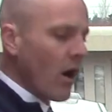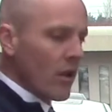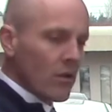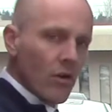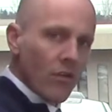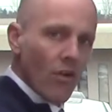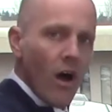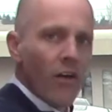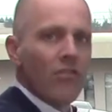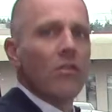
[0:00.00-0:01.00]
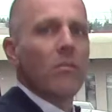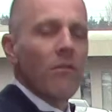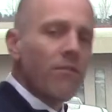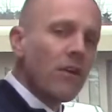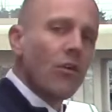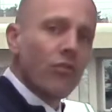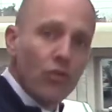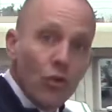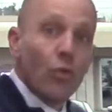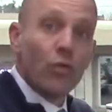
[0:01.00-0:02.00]
It looks awesome. It feels
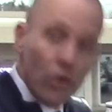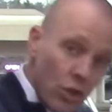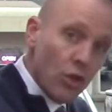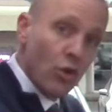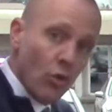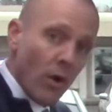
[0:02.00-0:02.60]
new to you.